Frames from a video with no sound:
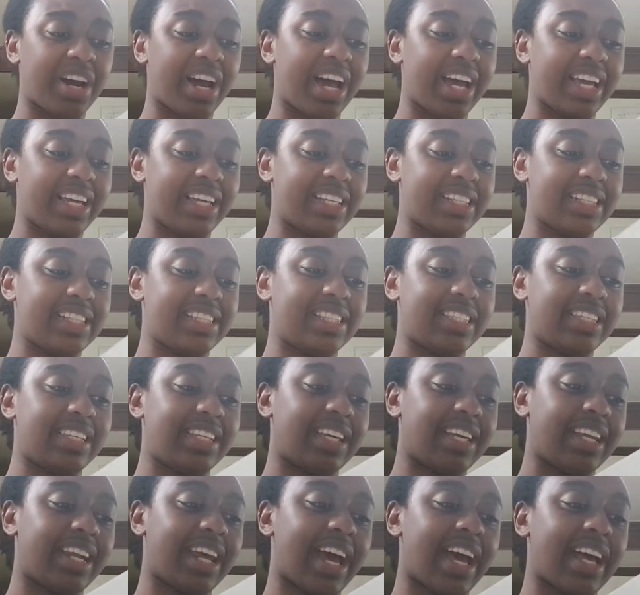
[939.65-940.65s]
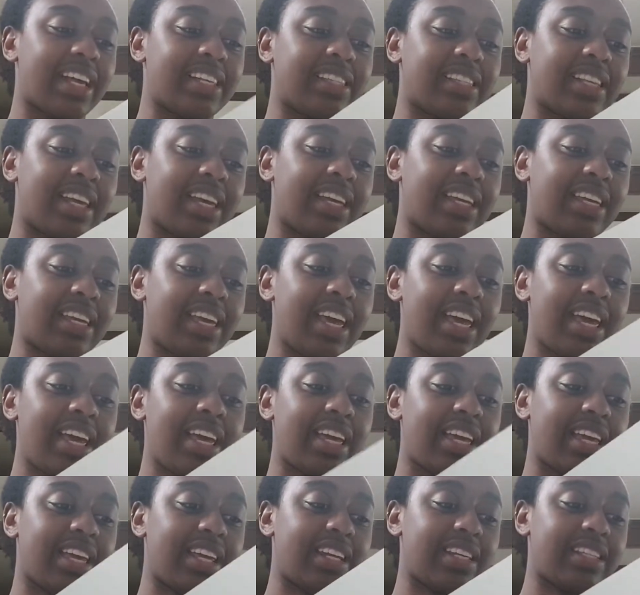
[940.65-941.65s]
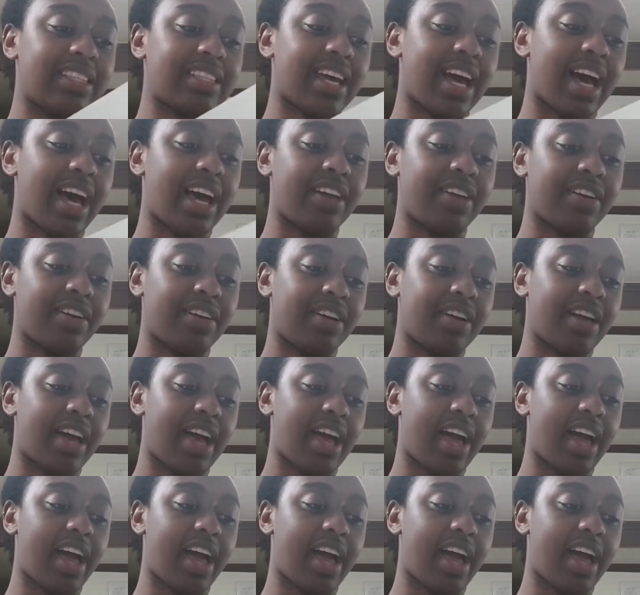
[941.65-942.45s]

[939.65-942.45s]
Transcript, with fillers: I can see it as like an entire,